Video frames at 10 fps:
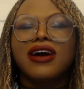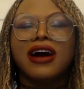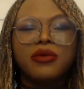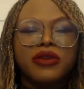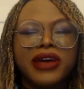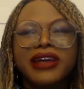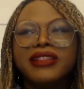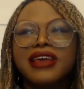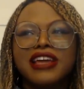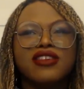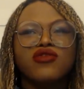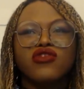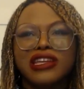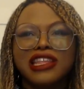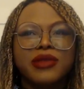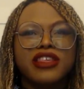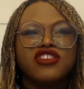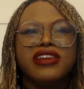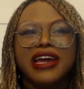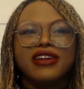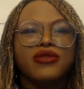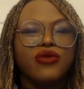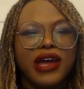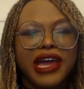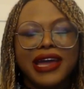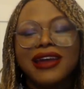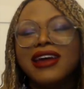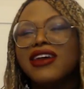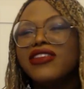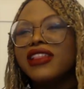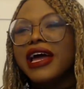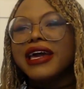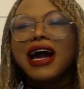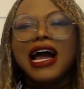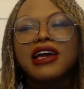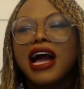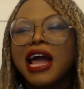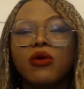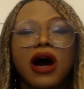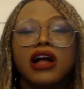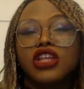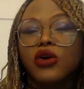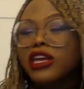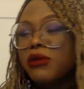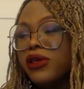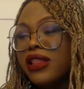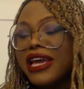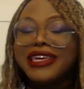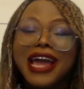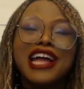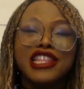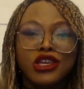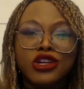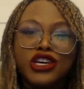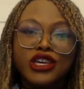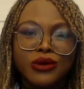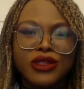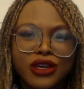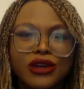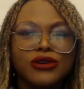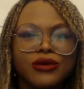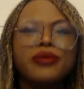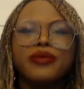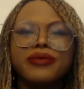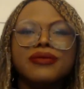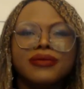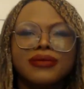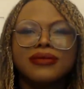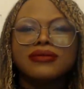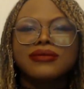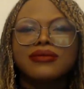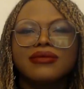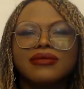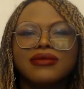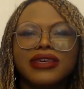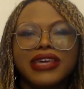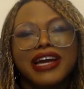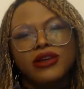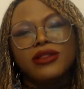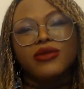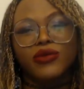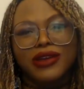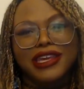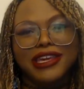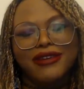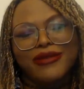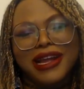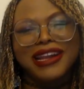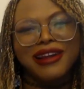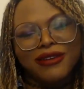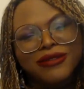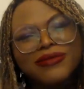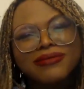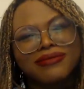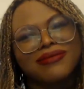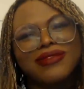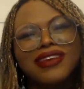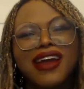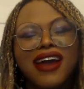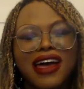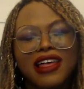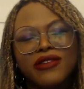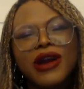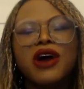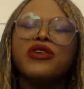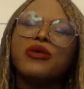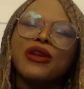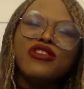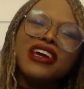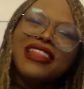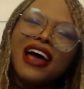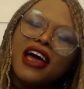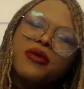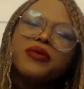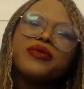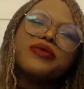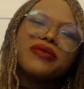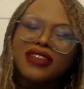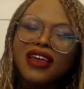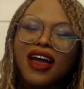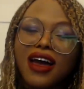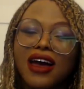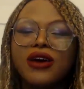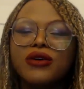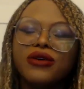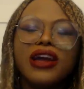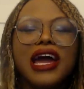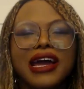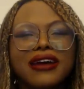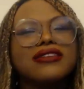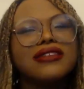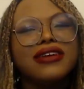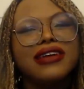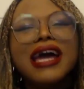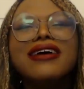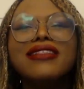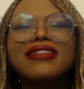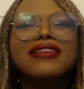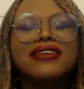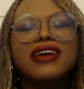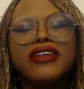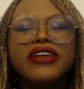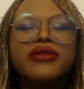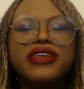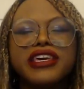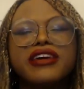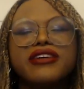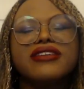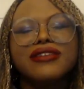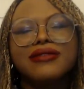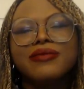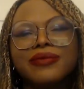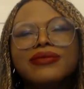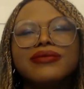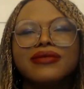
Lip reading: compliments, I just read them in such a negative way that like I'll low-key be like, yeah, you look cute too. Mm-hmm. Yeah, you look really cute right now. I love your outfit. Where did you get that? Oh, okay. Yeah, I think it's really cute. Mm-hmm.